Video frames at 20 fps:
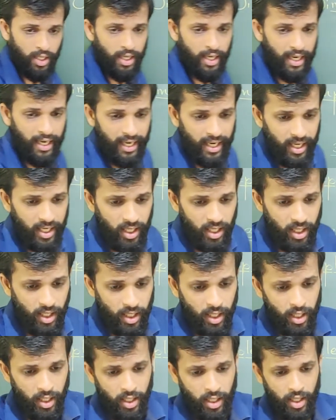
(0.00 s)

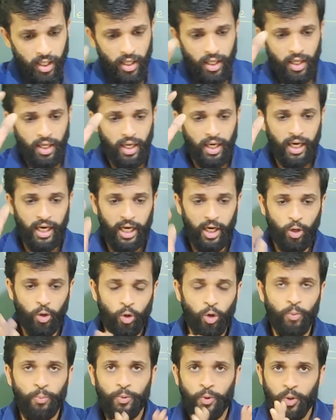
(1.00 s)
And I
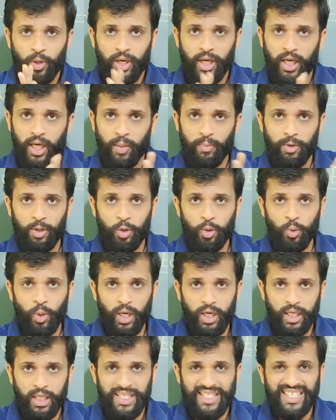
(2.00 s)
hope you are able to
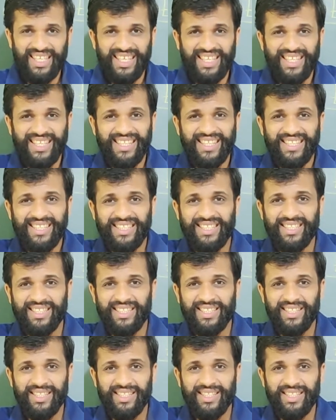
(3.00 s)
understand this.